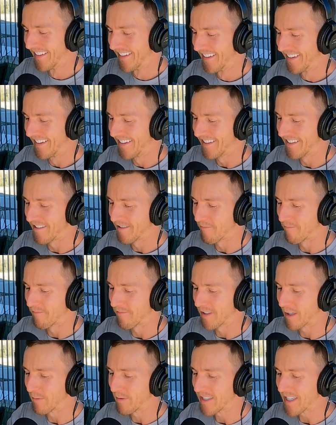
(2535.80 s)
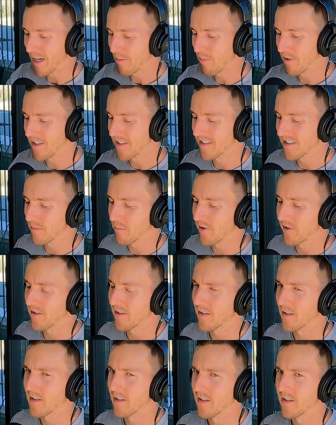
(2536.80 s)
Can we tap into some of
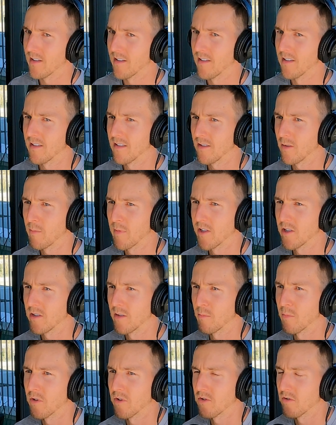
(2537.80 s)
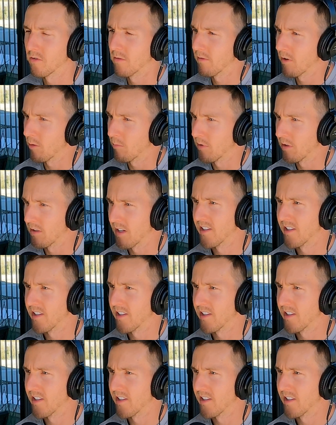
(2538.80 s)
you mentioned personal development,